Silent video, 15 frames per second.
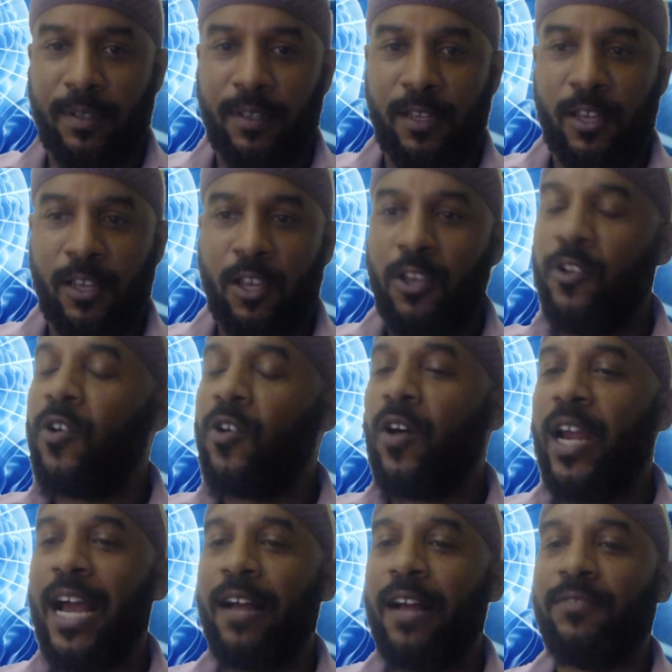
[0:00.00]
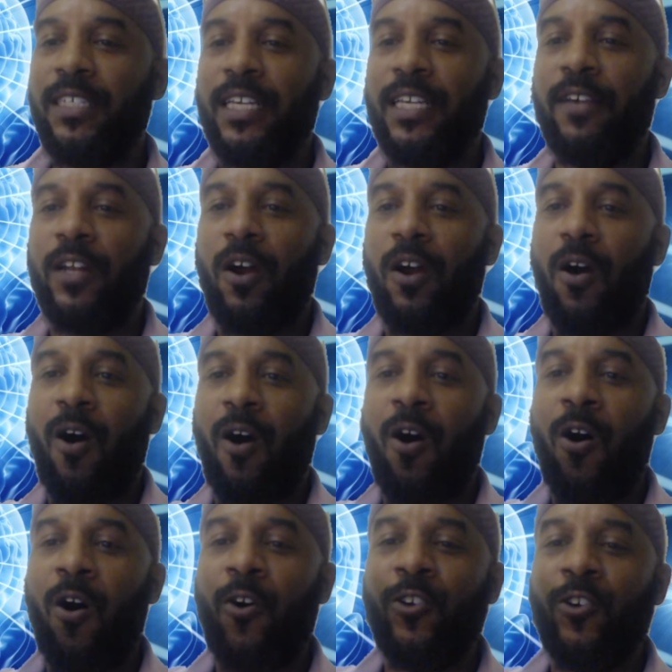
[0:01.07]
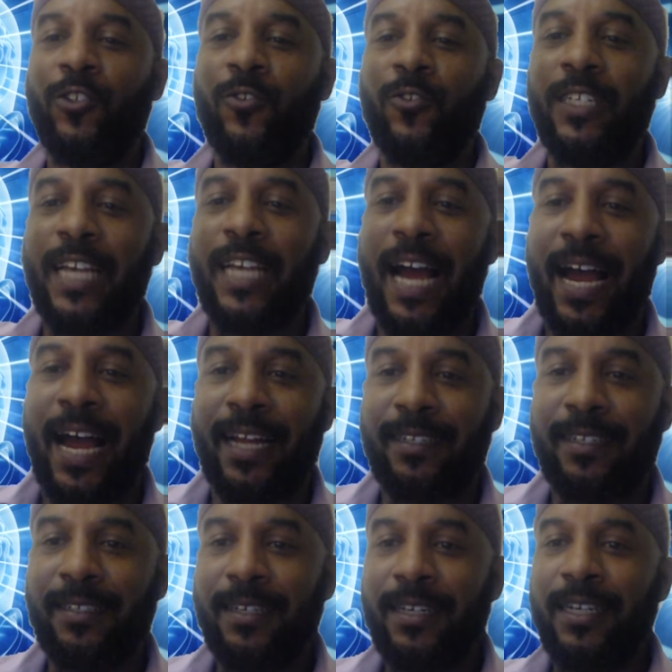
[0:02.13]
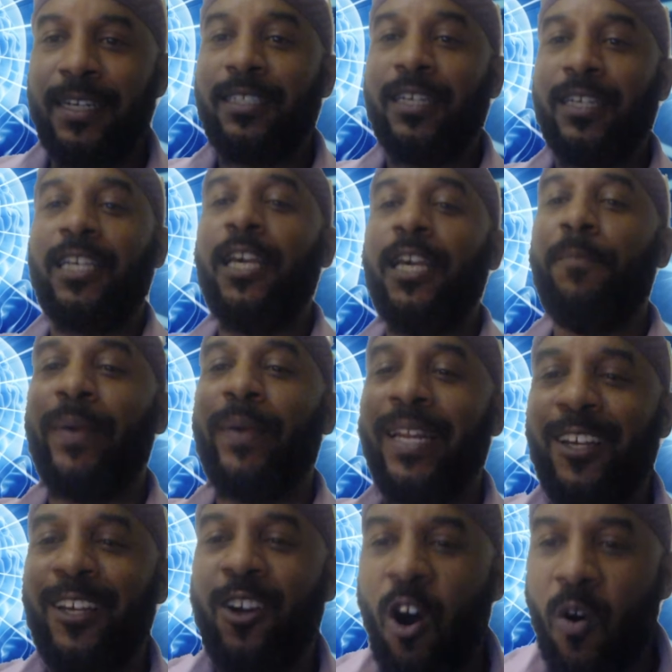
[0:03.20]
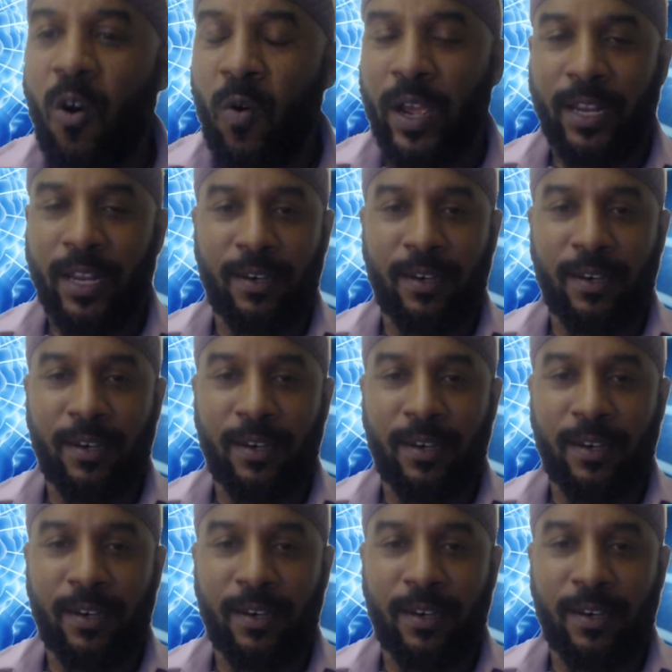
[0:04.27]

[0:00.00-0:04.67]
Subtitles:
You're going to have to give it all you got to keep it going.